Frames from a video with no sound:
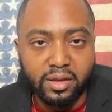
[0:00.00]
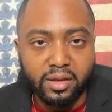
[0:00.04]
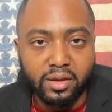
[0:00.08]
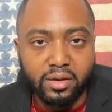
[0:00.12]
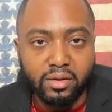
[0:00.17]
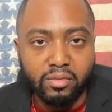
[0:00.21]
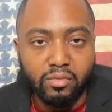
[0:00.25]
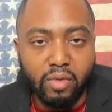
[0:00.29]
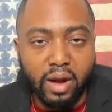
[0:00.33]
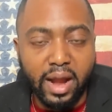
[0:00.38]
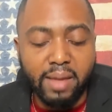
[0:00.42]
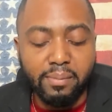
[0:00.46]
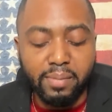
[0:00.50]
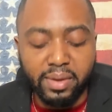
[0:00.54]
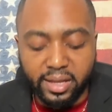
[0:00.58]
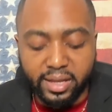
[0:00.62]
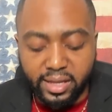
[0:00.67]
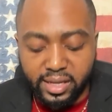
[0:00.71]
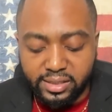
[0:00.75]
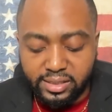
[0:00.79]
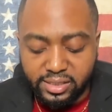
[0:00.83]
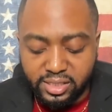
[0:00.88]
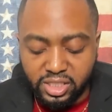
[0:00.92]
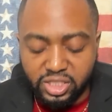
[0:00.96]
Right?
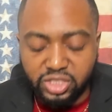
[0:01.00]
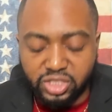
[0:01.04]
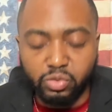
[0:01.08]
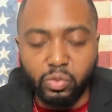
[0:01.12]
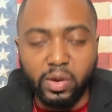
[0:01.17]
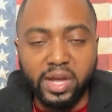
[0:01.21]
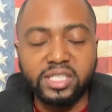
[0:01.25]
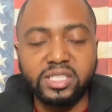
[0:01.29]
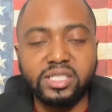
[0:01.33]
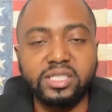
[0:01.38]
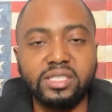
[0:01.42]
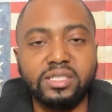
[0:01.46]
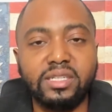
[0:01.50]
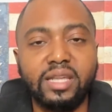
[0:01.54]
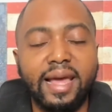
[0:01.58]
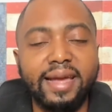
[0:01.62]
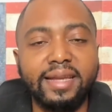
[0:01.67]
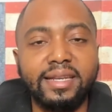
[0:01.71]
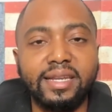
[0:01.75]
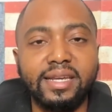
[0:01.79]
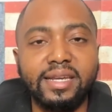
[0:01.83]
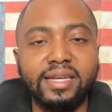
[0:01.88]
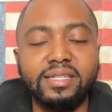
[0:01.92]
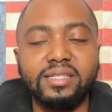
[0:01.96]
Because situations
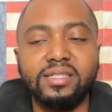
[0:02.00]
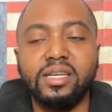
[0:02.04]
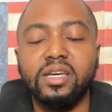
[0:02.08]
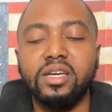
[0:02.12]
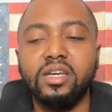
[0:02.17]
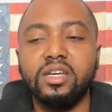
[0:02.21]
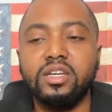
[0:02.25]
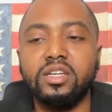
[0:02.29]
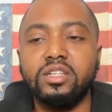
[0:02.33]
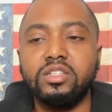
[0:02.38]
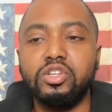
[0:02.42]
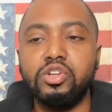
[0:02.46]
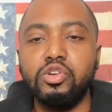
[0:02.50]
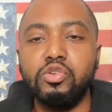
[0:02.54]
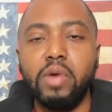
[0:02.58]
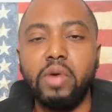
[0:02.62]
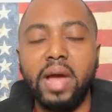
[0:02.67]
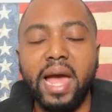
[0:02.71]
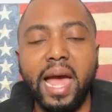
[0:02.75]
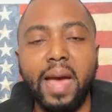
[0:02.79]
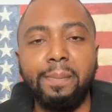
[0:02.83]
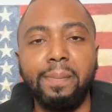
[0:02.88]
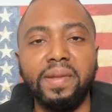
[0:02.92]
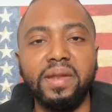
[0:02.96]
like this do
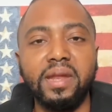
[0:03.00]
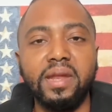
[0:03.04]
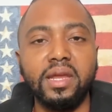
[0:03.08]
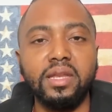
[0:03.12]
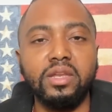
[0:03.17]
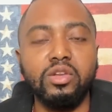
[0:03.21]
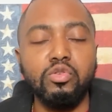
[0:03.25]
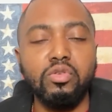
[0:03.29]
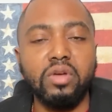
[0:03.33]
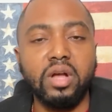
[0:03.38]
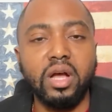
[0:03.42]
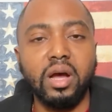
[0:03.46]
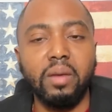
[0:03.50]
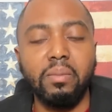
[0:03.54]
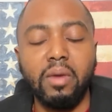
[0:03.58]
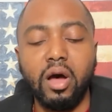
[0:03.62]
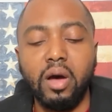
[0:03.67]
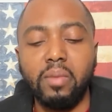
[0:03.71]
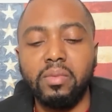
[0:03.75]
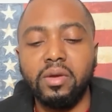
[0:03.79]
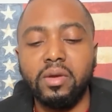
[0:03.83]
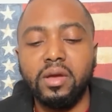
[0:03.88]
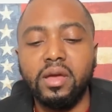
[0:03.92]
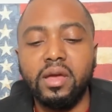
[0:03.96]
happen. They do come
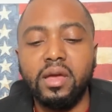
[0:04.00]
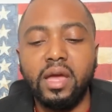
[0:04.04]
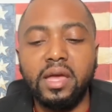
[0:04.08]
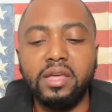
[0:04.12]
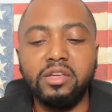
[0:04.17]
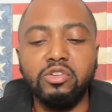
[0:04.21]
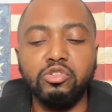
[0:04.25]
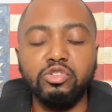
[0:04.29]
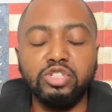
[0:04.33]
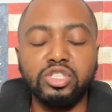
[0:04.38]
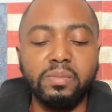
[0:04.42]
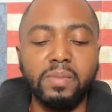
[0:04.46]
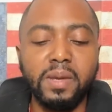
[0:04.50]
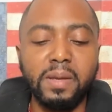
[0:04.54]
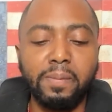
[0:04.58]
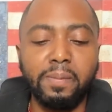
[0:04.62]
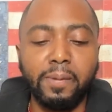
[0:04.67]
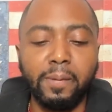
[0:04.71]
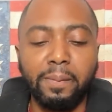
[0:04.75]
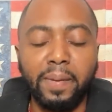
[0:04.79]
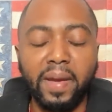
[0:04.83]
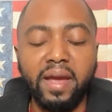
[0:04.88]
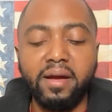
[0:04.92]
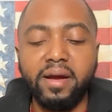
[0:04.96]
up, and you should be
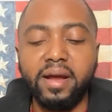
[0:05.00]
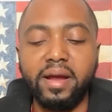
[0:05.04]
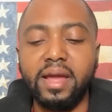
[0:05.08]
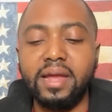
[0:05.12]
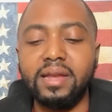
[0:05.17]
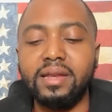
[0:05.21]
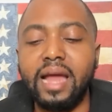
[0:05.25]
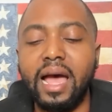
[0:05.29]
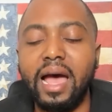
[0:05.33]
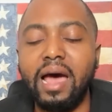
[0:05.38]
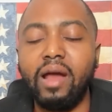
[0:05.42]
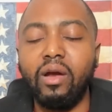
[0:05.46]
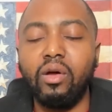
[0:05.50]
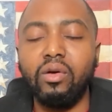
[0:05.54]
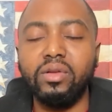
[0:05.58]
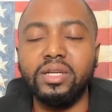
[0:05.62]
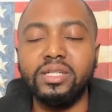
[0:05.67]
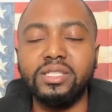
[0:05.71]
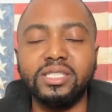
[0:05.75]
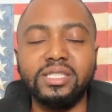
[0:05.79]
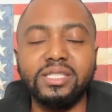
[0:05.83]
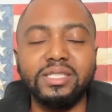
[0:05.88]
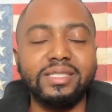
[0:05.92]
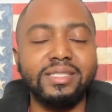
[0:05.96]
prepared. And not
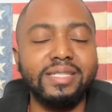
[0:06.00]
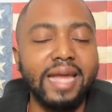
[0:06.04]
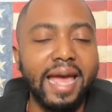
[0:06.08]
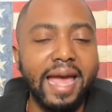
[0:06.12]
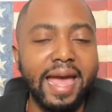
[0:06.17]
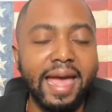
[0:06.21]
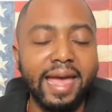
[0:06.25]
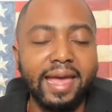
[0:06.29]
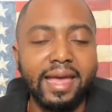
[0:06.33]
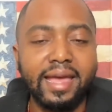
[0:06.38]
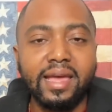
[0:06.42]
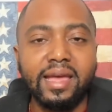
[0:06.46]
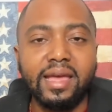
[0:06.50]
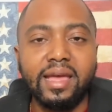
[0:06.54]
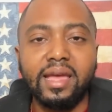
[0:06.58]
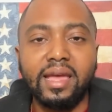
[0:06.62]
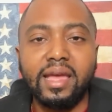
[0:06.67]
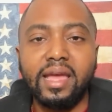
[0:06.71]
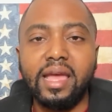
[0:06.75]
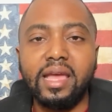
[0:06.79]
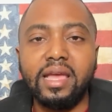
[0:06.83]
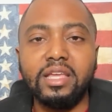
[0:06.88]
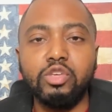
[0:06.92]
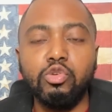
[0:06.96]
only just that,
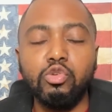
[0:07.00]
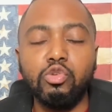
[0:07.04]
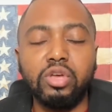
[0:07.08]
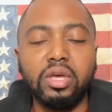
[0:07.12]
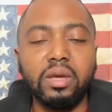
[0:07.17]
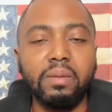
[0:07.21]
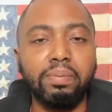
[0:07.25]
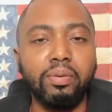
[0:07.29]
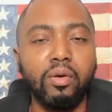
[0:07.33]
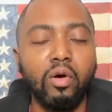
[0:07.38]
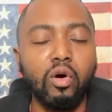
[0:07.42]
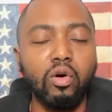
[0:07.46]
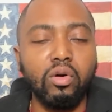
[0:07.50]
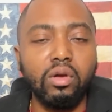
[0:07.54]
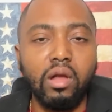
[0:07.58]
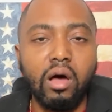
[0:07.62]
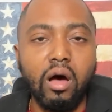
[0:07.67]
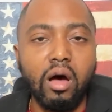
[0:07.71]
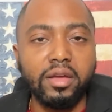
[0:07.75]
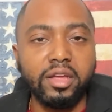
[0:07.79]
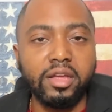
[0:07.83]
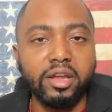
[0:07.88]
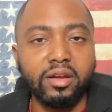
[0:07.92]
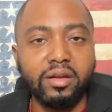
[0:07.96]
you can
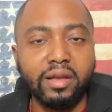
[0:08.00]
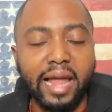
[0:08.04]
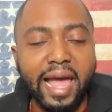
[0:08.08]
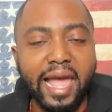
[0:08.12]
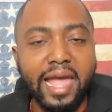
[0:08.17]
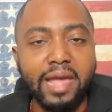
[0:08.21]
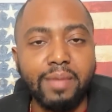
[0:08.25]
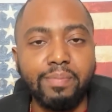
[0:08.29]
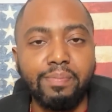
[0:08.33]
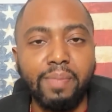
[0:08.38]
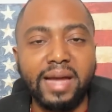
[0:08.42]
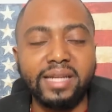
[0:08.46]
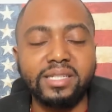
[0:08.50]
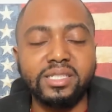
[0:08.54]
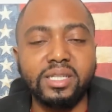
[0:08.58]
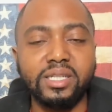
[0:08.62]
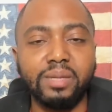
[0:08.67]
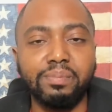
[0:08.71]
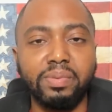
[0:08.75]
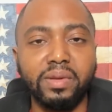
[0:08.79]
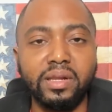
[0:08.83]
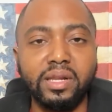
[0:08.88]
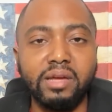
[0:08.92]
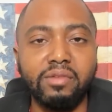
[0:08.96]
prolong your life by
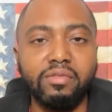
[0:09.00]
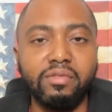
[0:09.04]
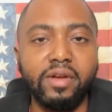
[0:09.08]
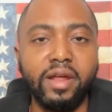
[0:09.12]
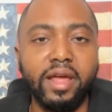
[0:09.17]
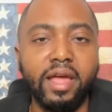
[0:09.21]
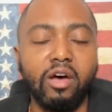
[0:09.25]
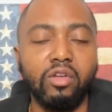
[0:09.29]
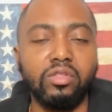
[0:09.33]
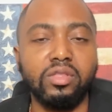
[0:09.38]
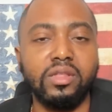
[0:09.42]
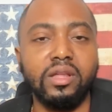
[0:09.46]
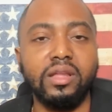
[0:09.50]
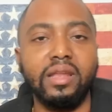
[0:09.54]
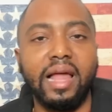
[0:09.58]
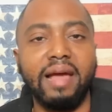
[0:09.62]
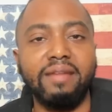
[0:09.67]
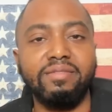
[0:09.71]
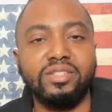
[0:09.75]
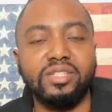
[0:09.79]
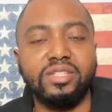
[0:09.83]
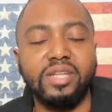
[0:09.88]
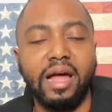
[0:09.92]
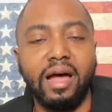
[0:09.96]
simply living a healthy
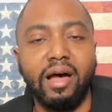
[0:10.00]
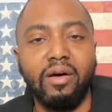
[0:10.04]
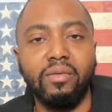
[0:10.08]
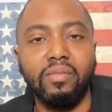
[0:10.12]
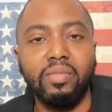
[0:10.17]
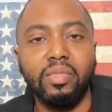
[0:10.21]
lifestyle.